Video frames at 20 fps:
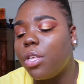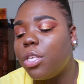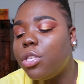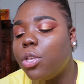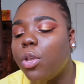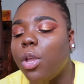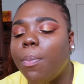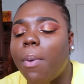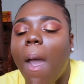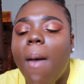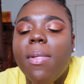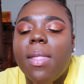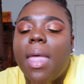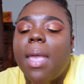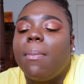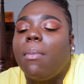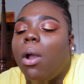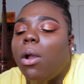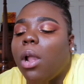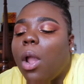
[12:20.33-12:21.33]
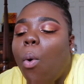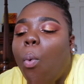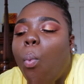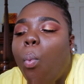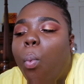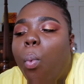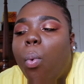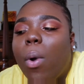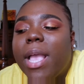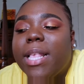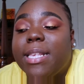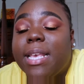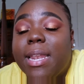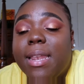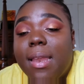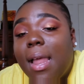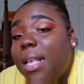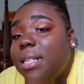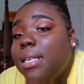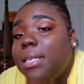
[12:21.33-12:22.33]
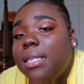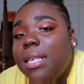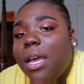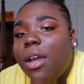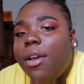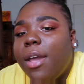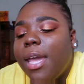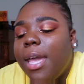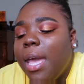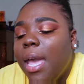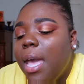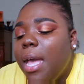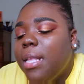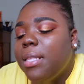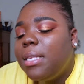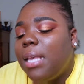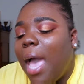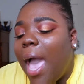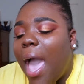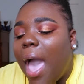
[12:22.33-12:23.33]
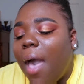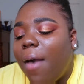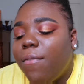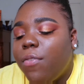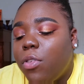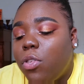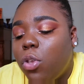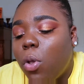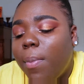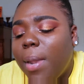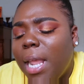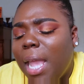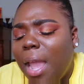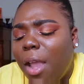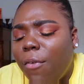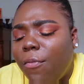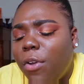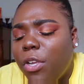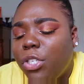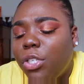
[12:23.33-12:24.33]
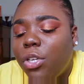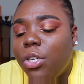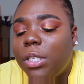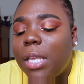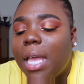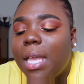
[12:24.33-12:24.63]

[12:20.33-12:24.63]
So you're probably like, Margaret, is it necessary to have so many air fresheners?